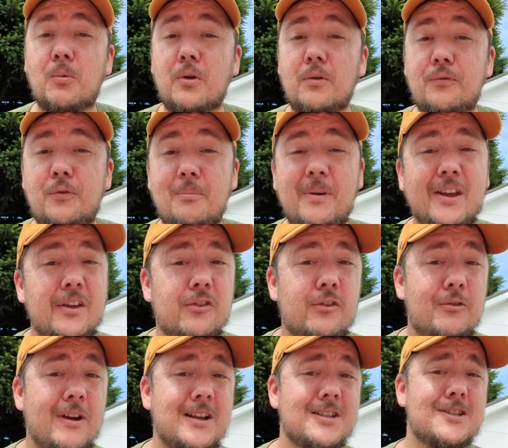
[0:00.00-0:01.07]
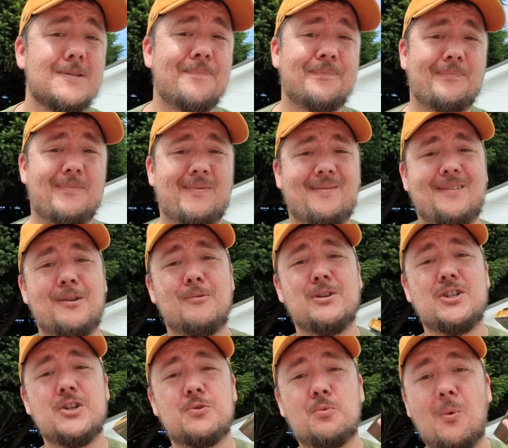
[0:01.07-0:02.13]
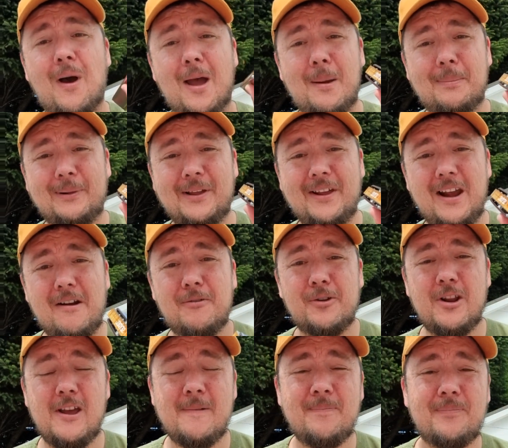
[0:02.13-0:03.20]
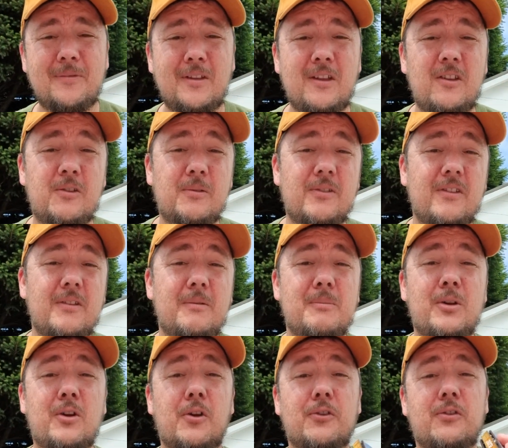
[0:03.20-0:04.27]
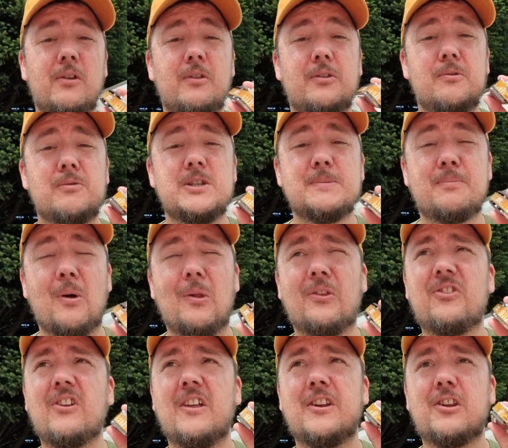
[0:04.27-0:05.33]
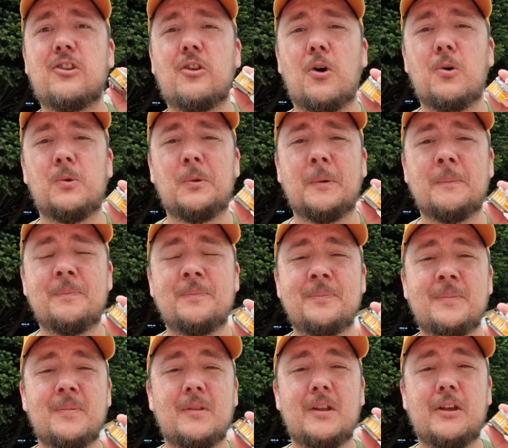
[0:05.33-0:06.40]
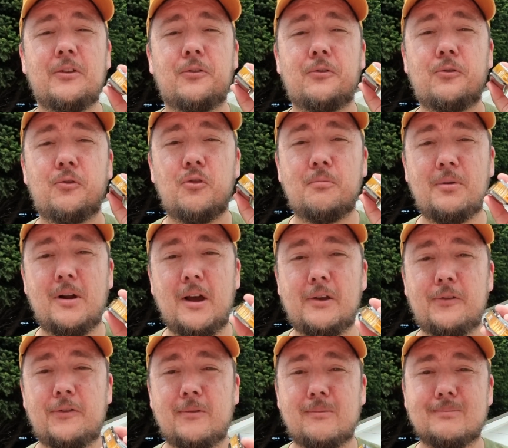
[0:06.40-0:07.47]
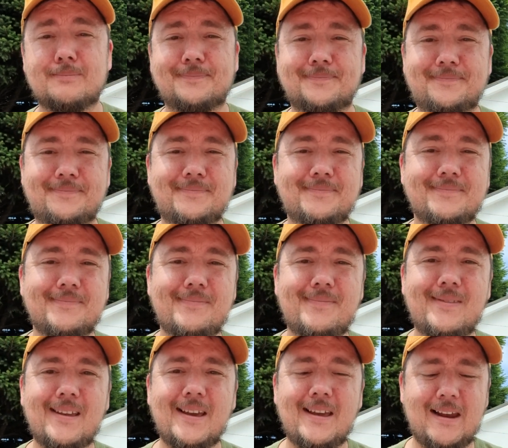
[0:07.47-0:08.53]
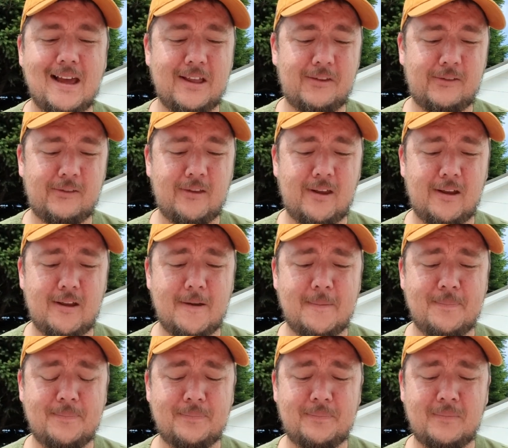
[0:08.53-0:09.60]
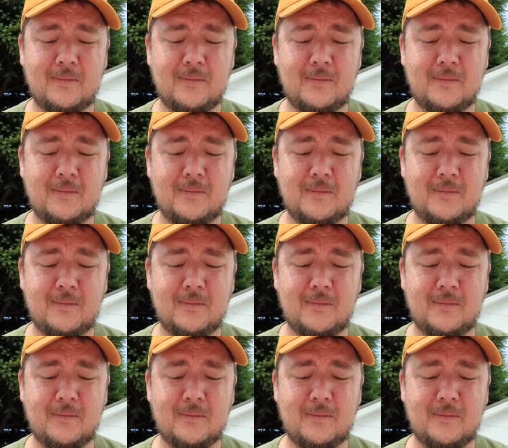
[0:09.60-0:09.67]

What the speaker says: One of the biggest strengths, which is why I play it every day, is because the response and the tone is super nice. It has a